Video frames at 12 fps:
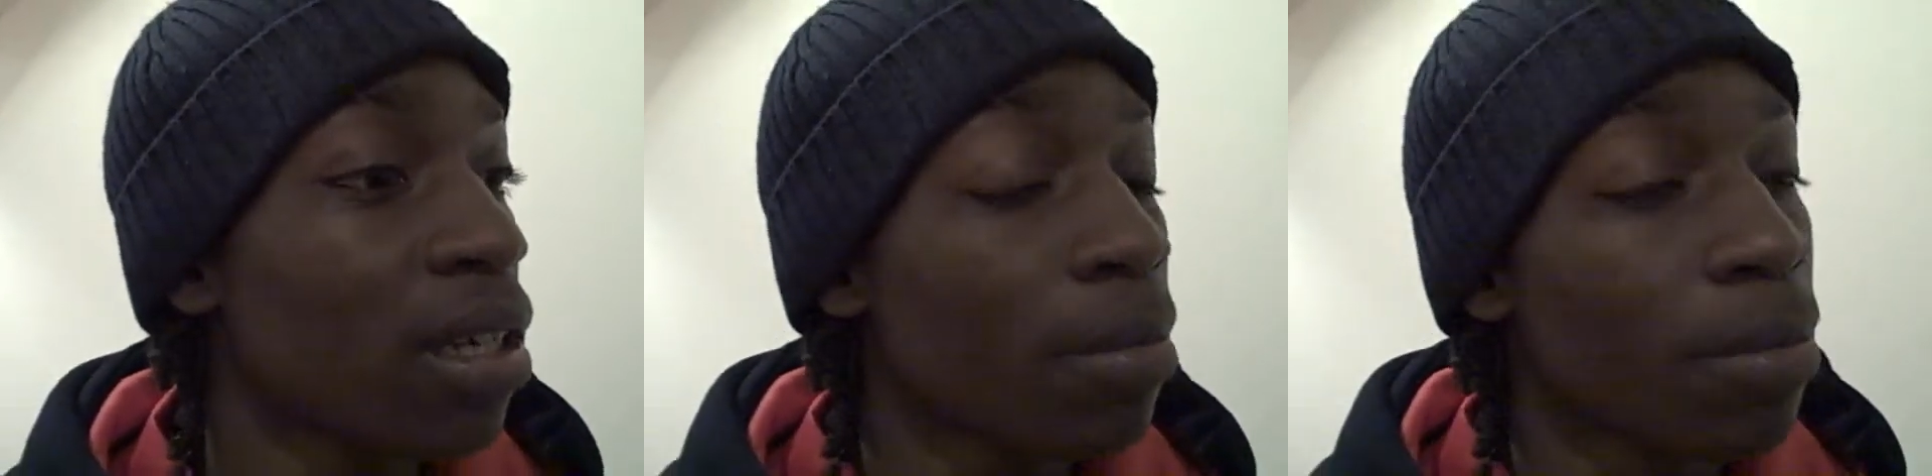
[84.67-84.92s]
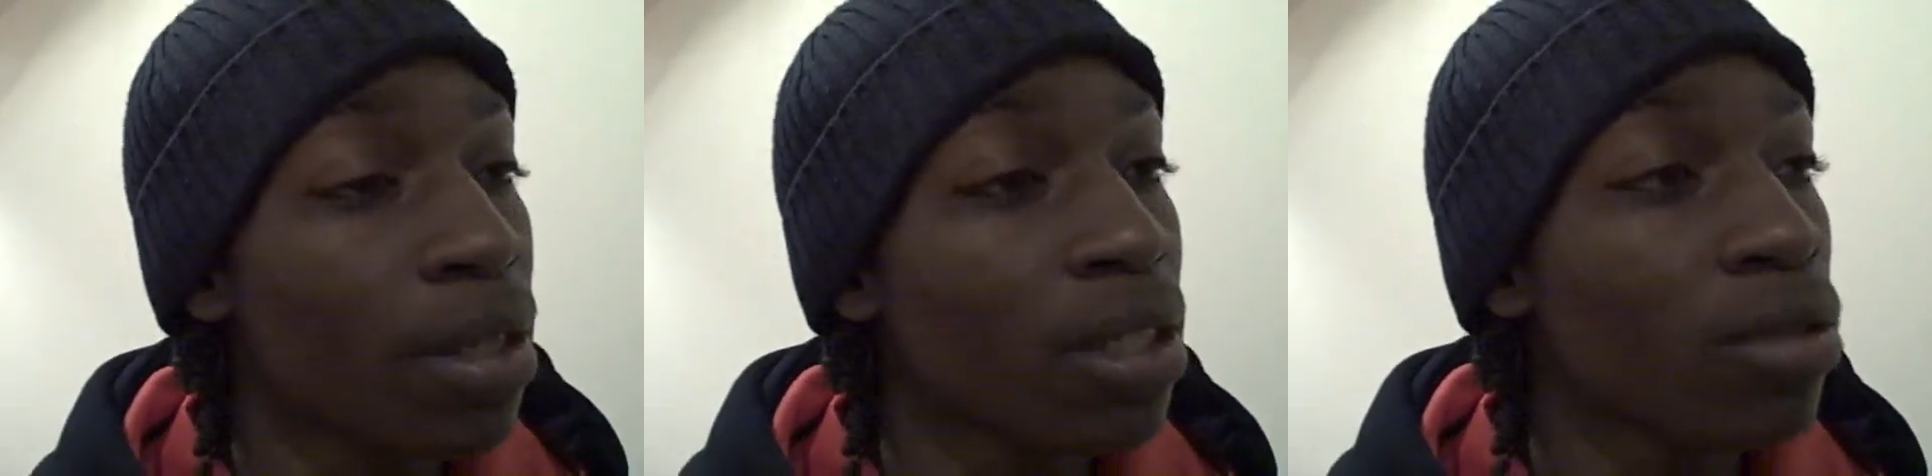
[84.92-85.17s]

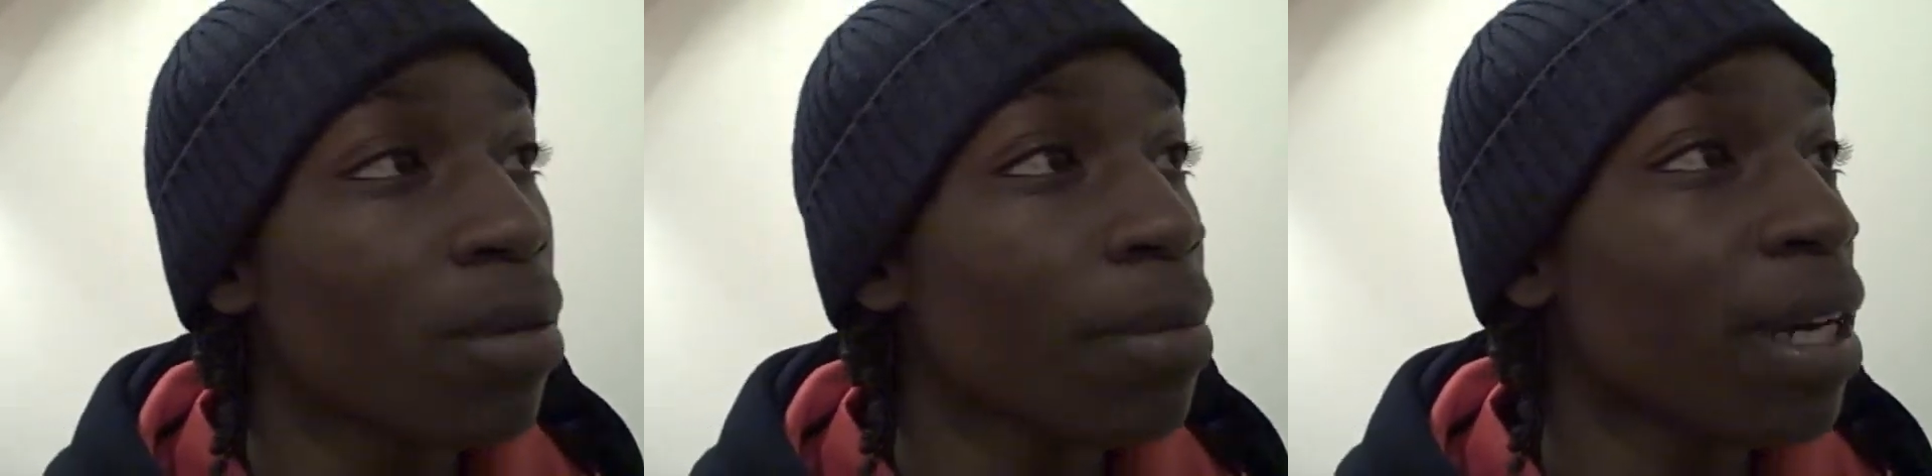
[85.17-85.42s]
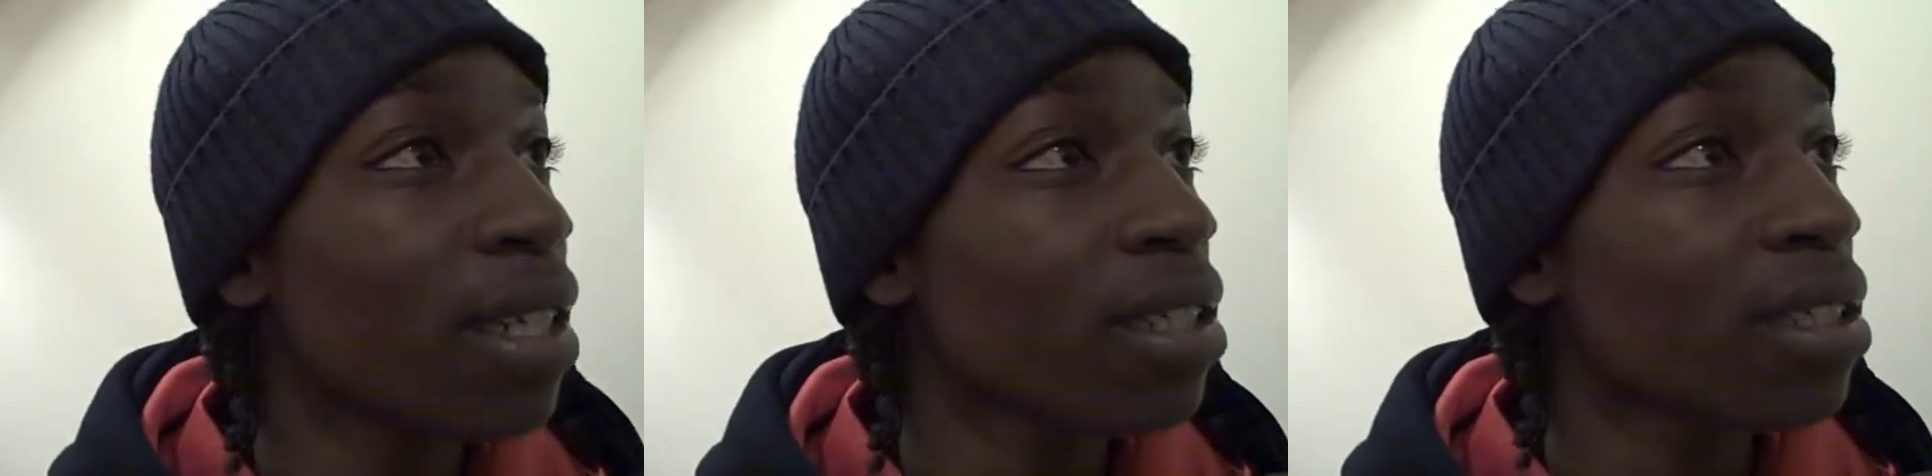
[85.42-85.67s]
and put this one
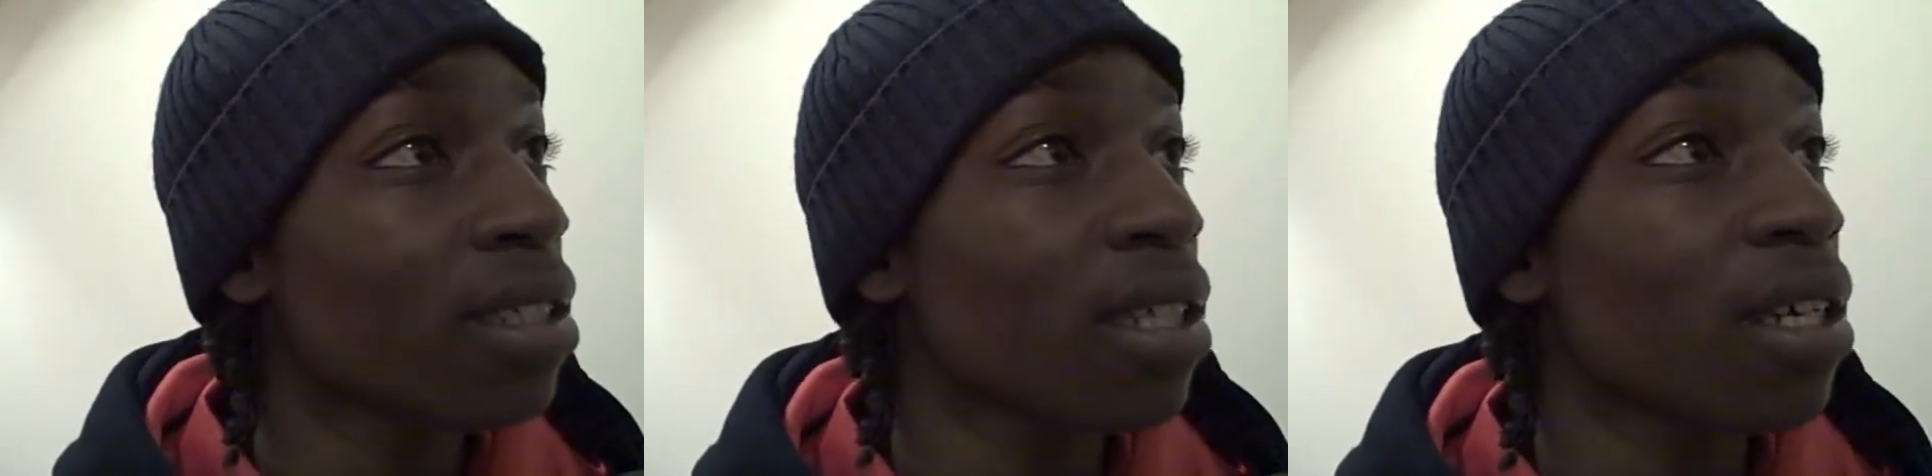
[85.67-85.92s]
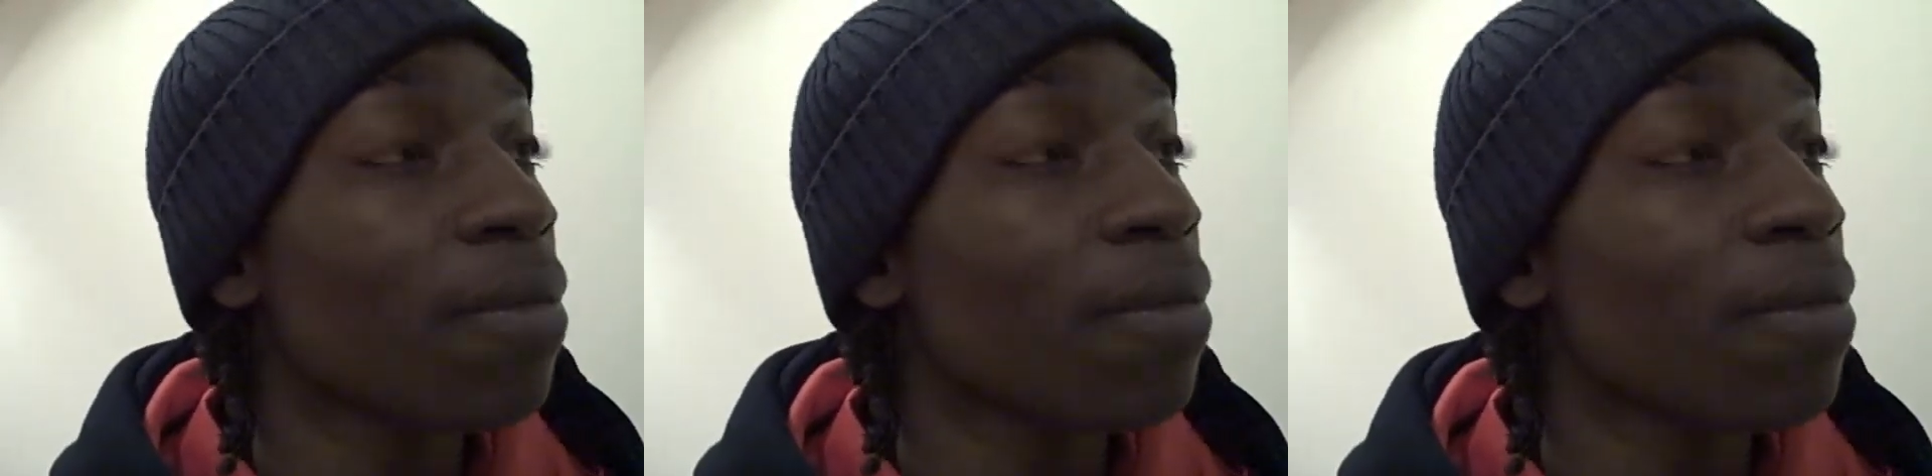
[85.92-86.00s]
behind us,